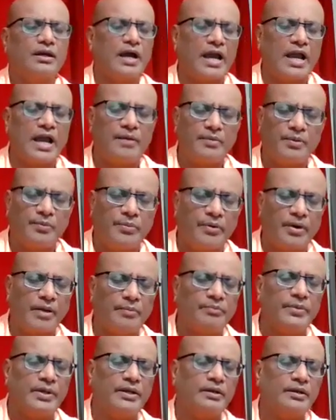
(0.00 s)
I am a
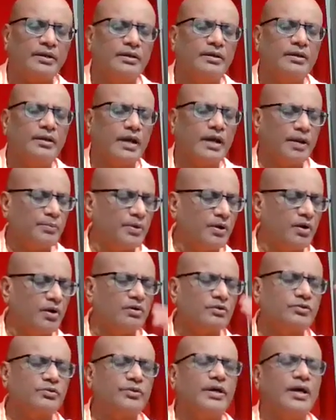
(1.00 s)
Brahmin. I
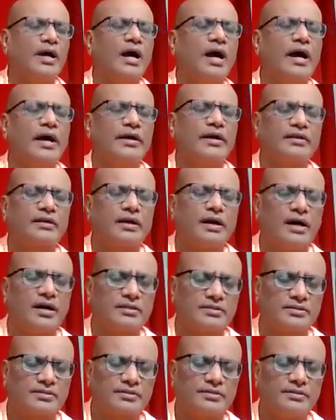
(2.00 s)
belong to a higher
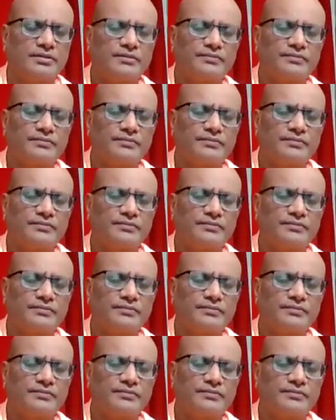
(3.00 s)
caste.